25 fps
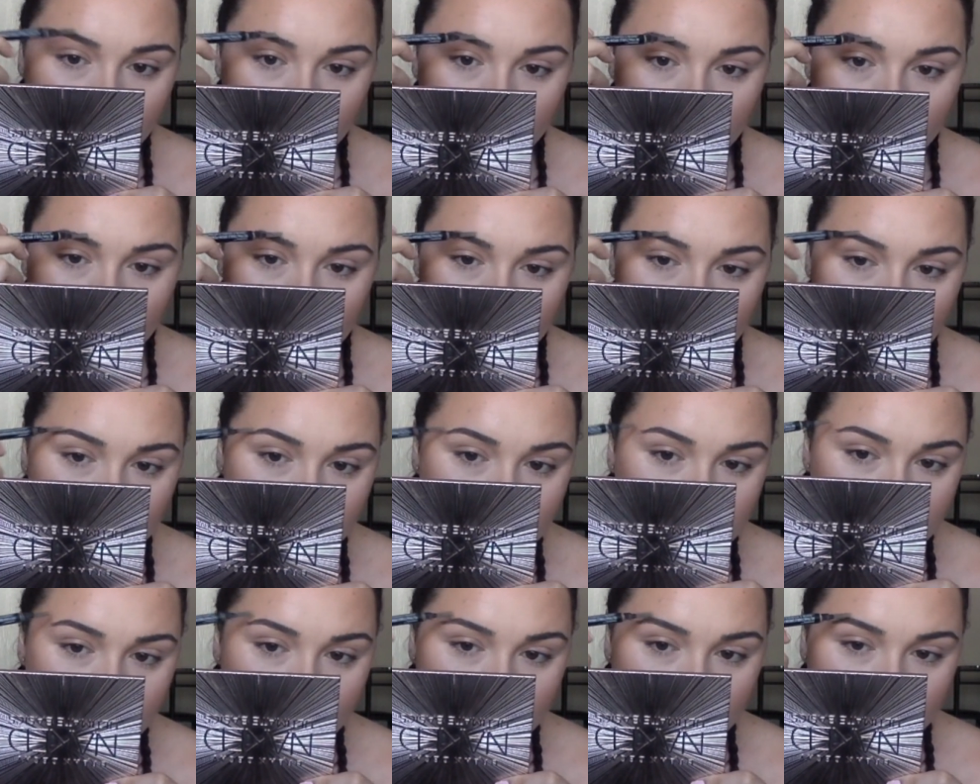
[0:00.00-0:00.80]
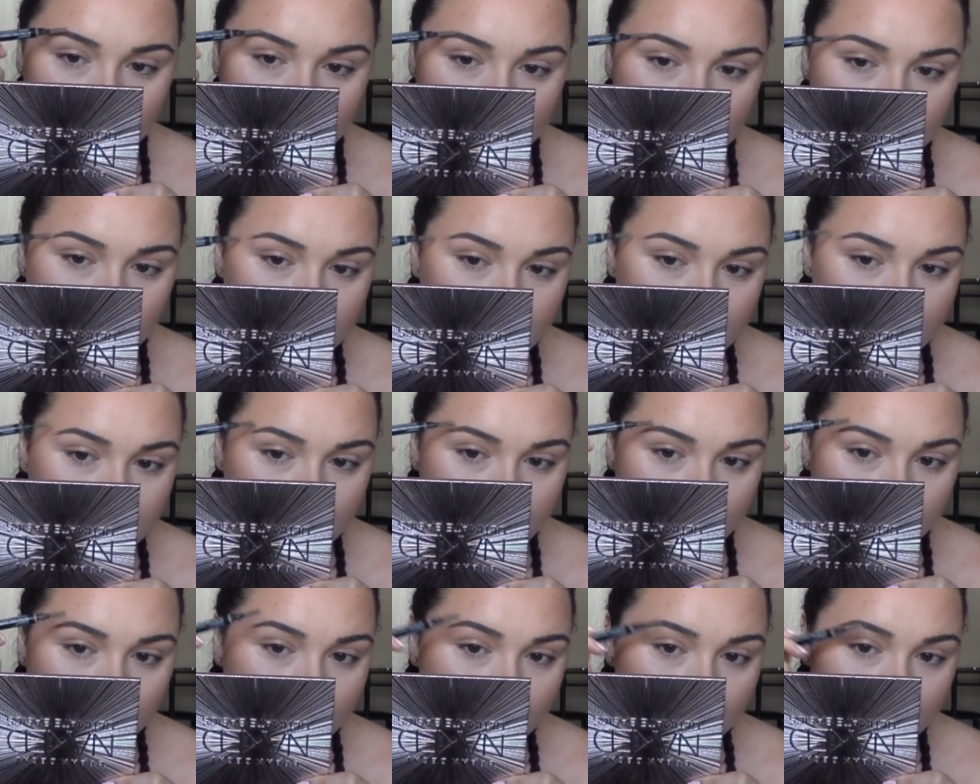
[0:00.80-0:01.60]
It helps the highlighter stick
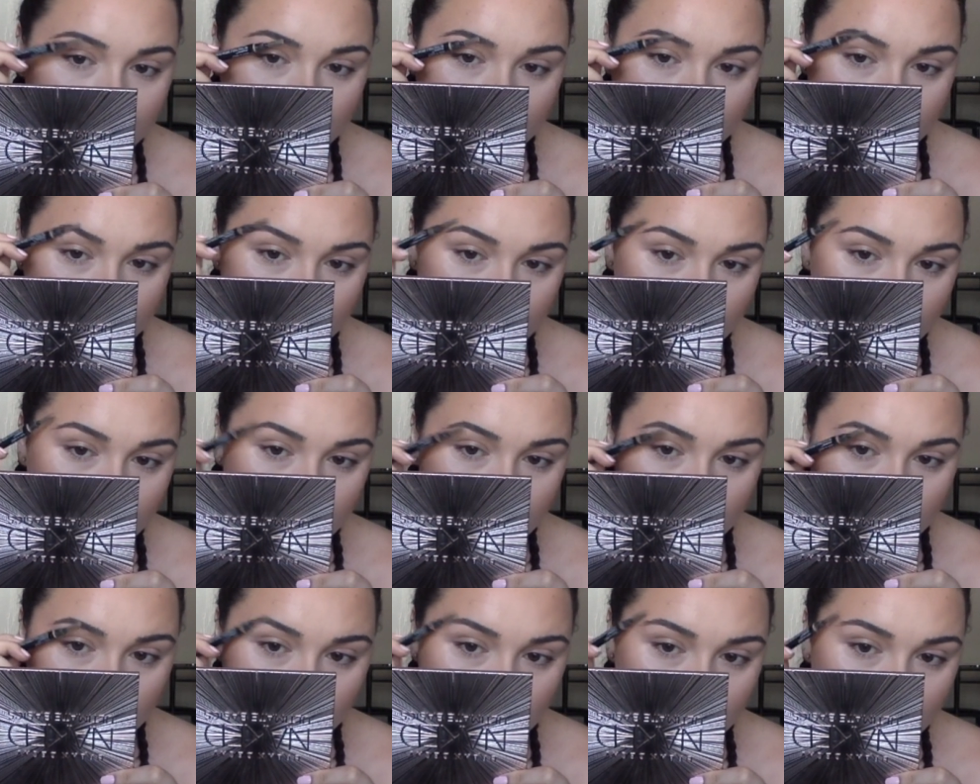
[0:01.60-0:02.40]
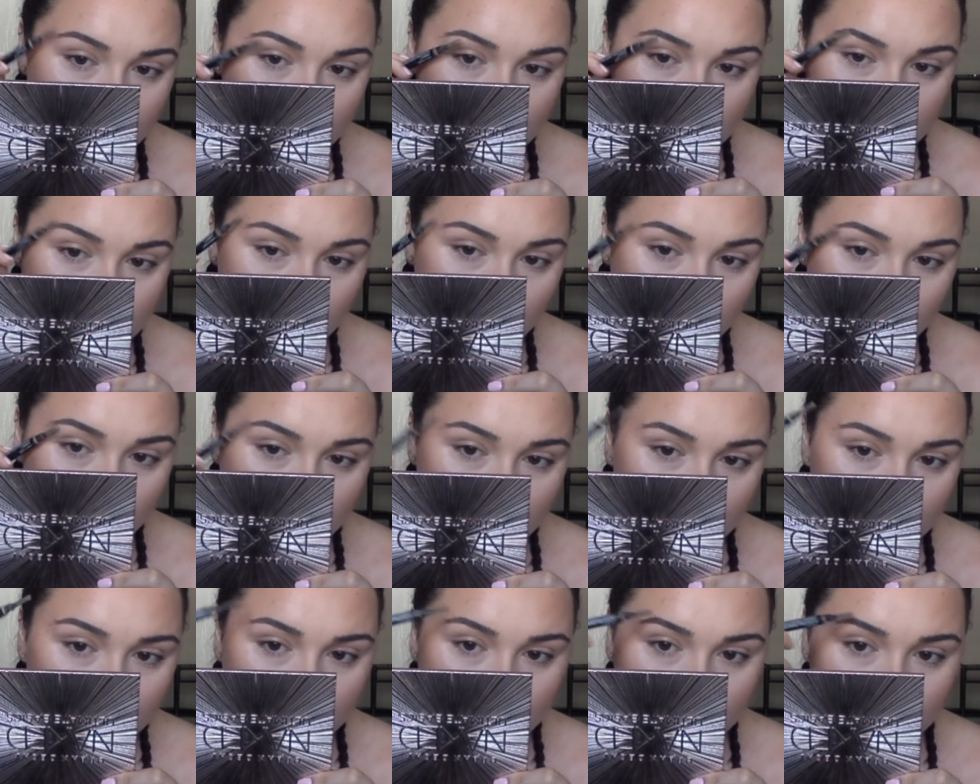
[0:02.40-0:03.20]
and it looks
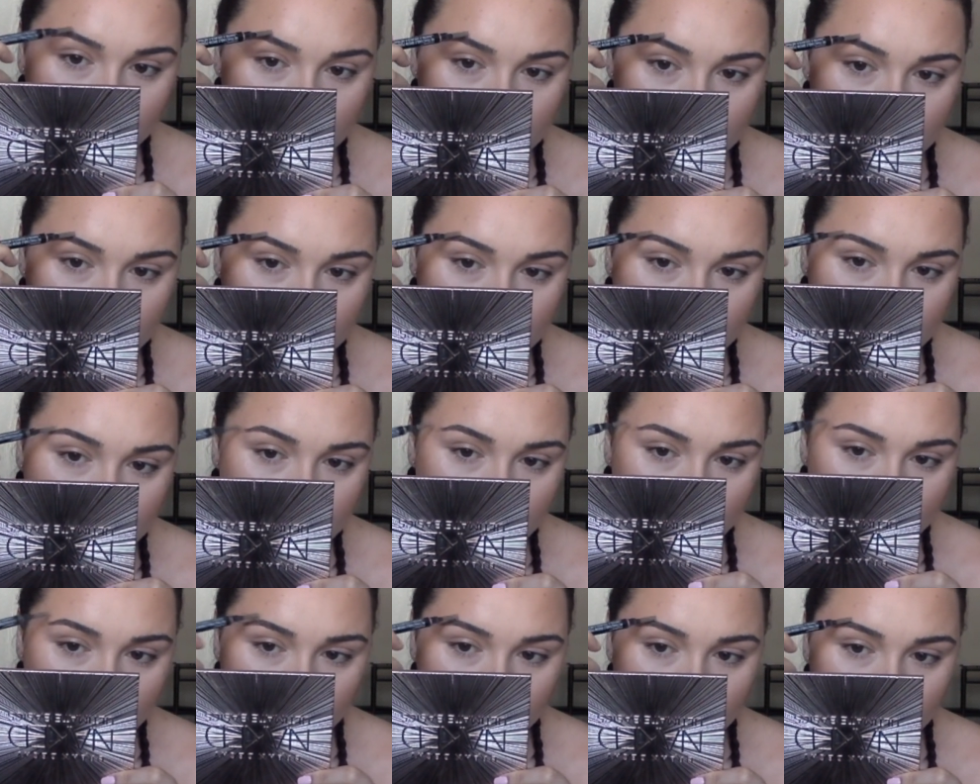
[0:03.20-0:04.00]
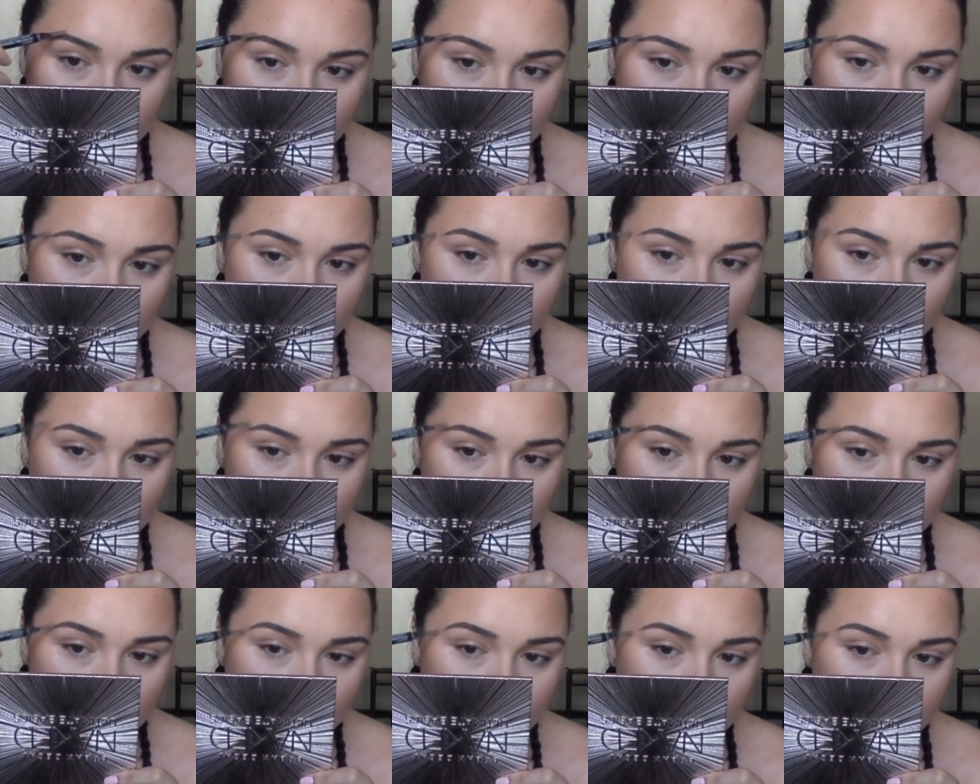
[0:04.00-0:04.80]
more
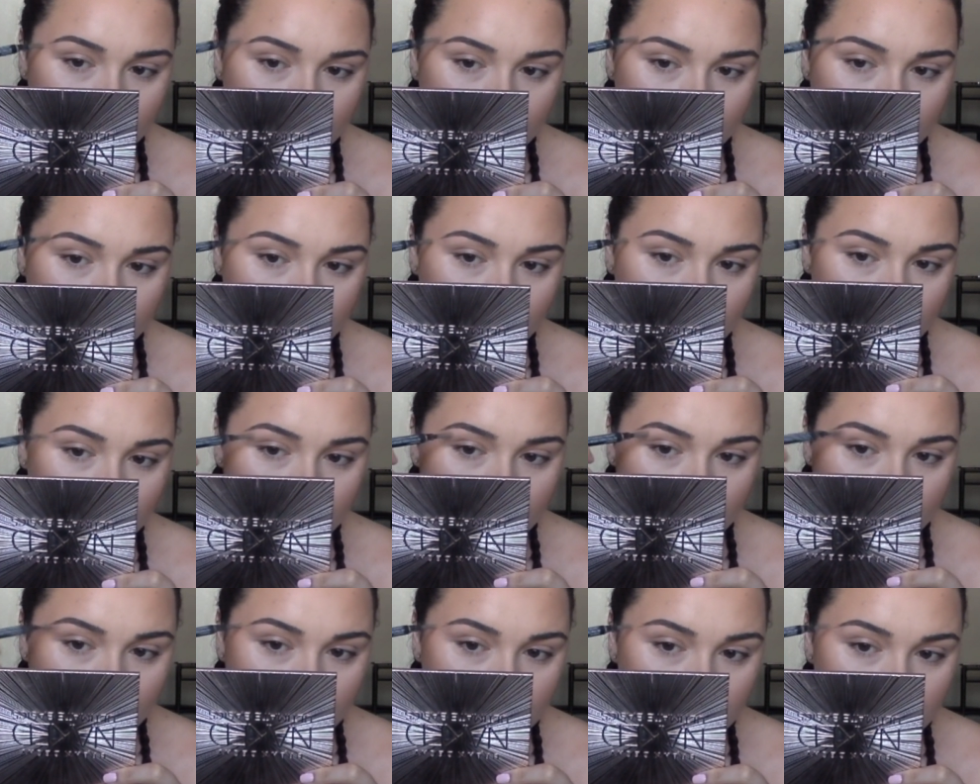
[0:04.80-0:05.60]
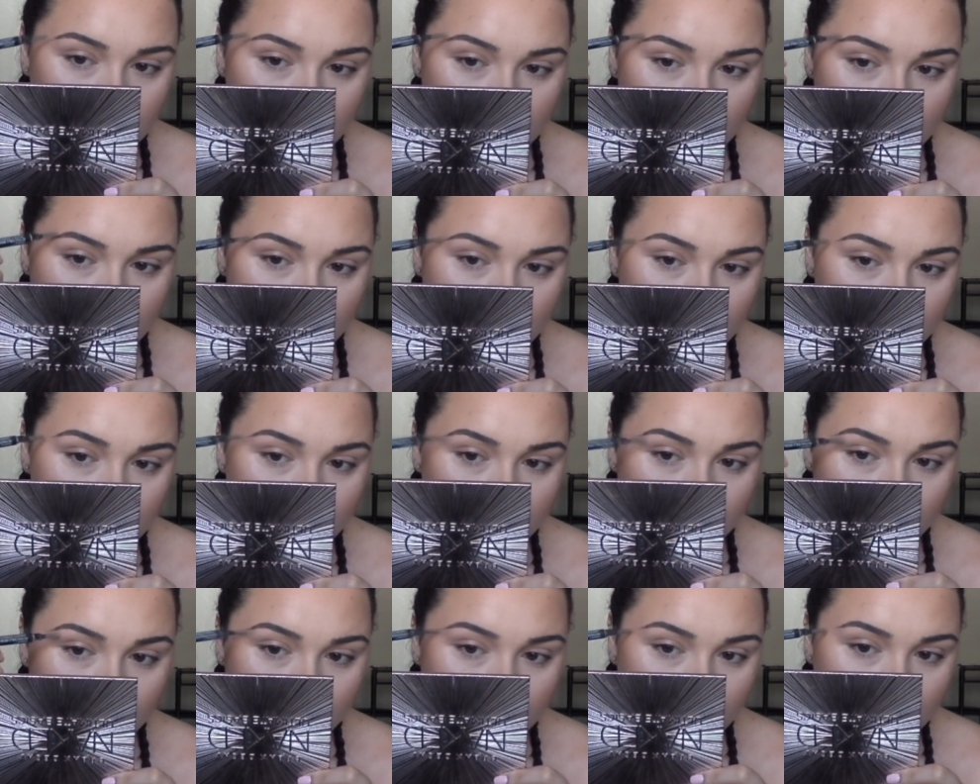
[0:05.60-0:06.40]
skin-like. I use that
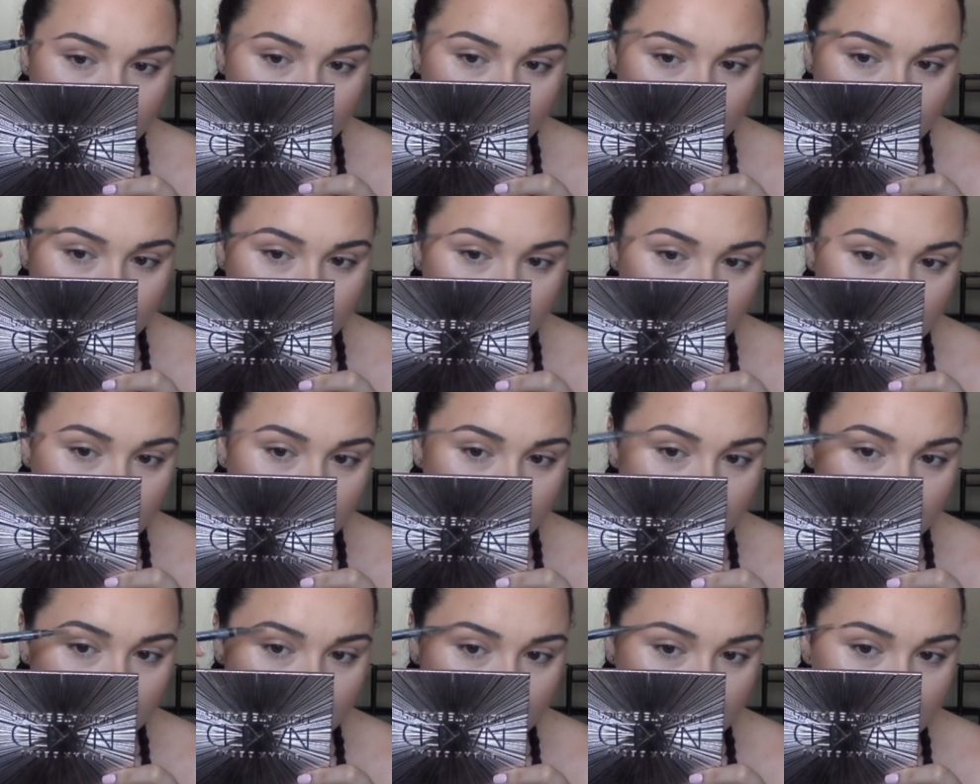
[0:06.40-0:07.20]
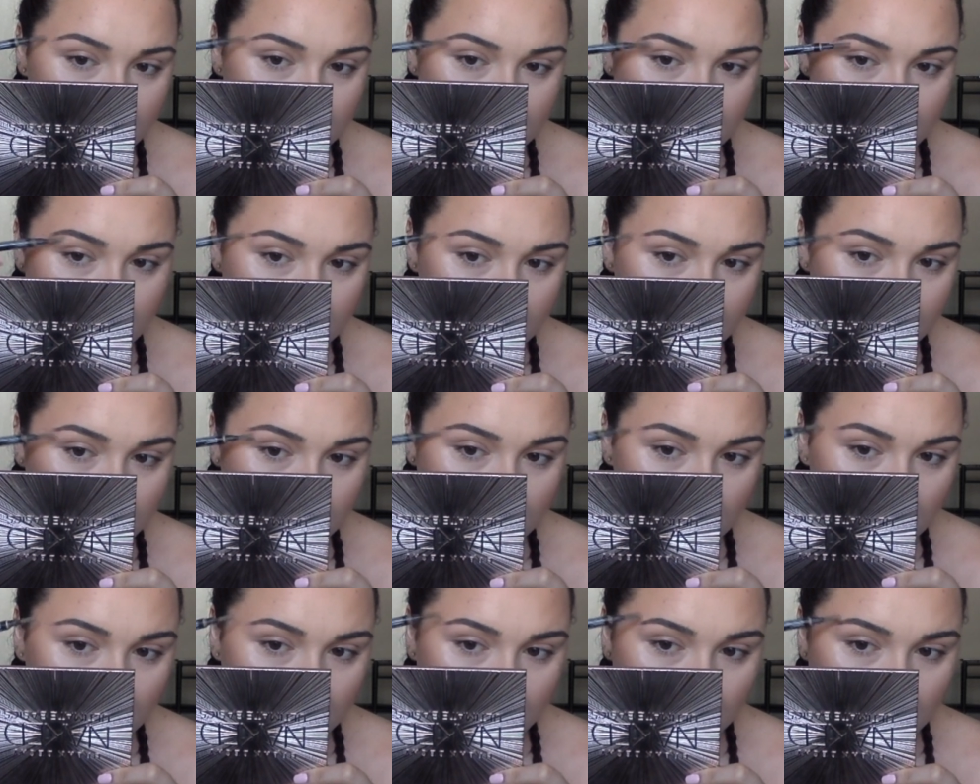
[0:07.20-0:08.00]
very loosely because
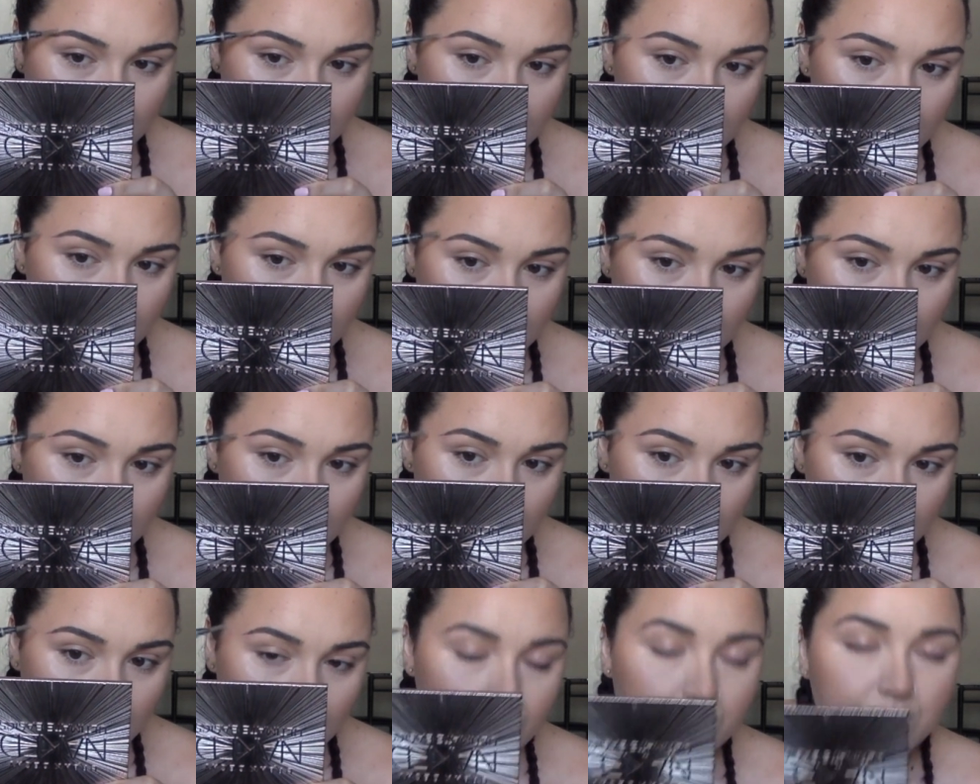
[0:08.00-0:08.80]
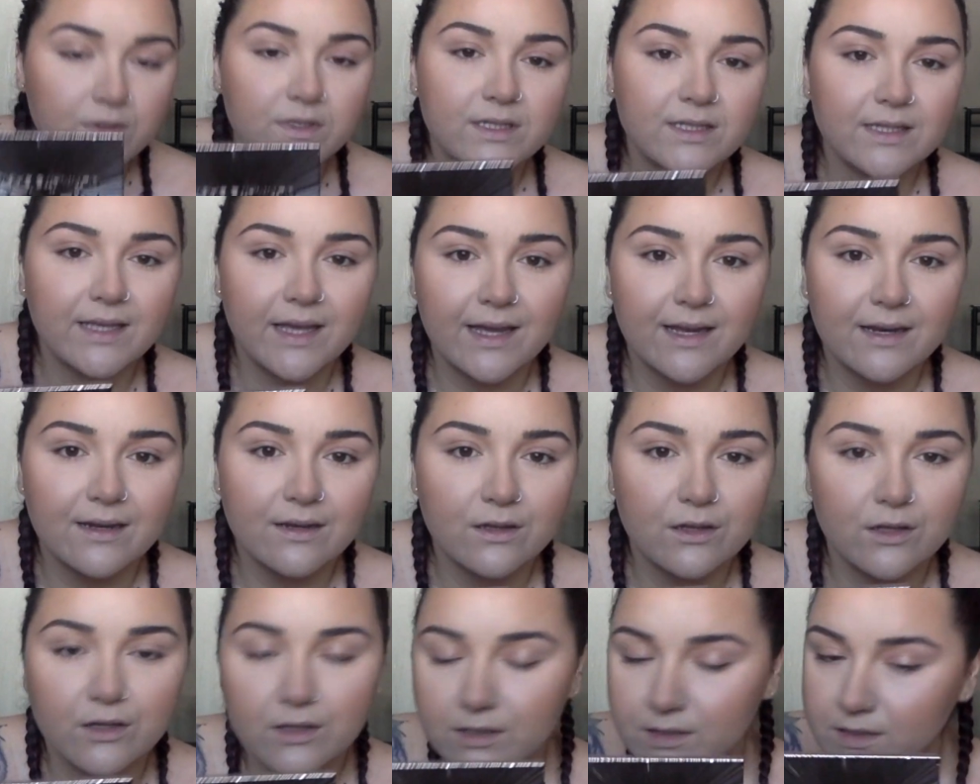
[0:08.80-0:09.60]
whose skin
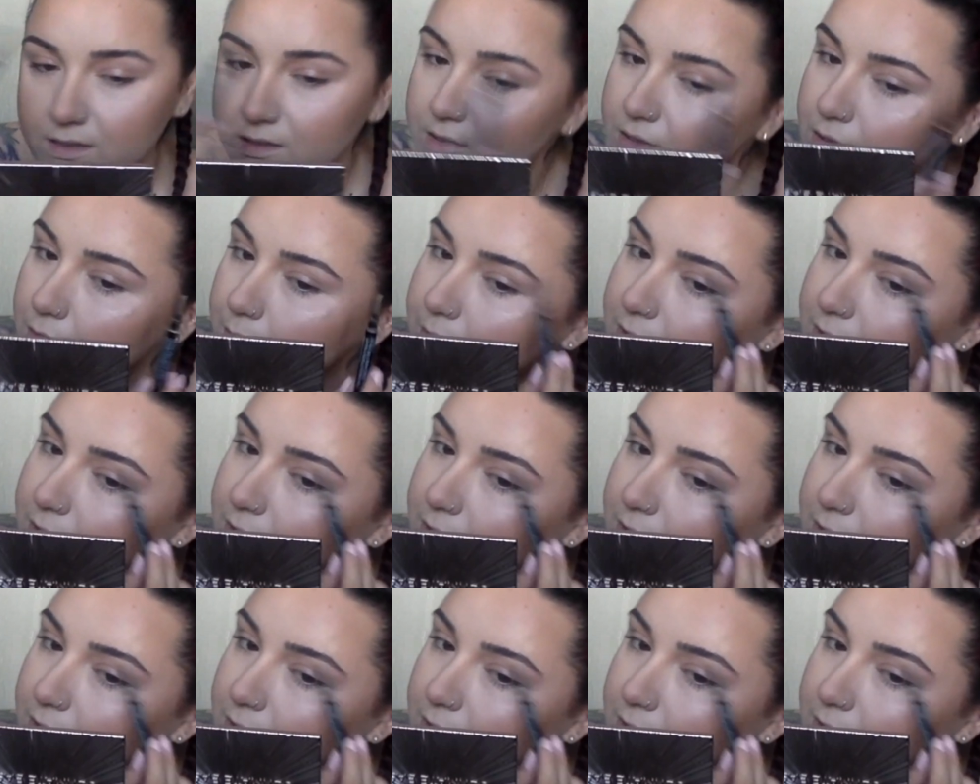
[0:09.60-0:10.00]
looks super